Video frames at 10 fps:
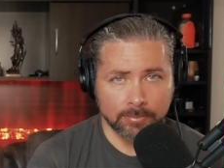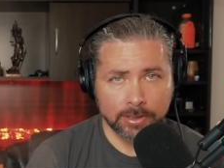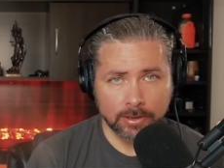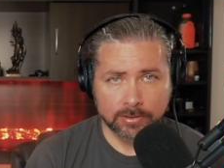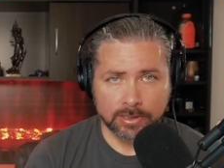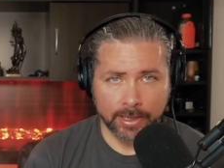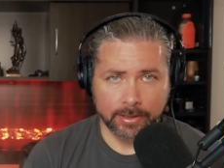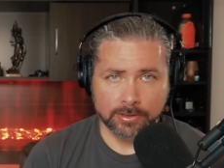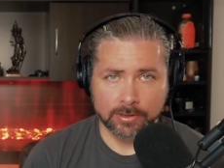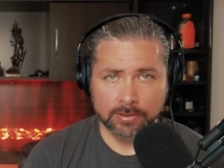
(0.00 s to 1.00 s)
you know, stay
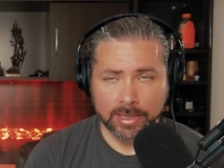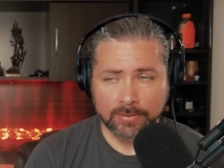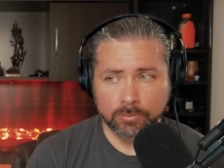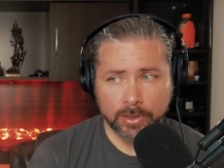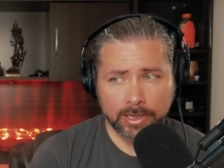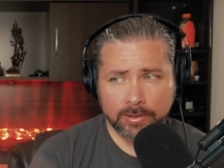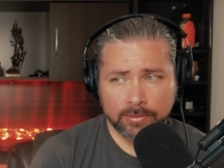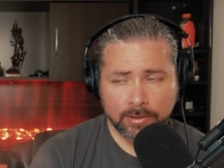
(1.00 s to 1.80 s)
at a certain level, but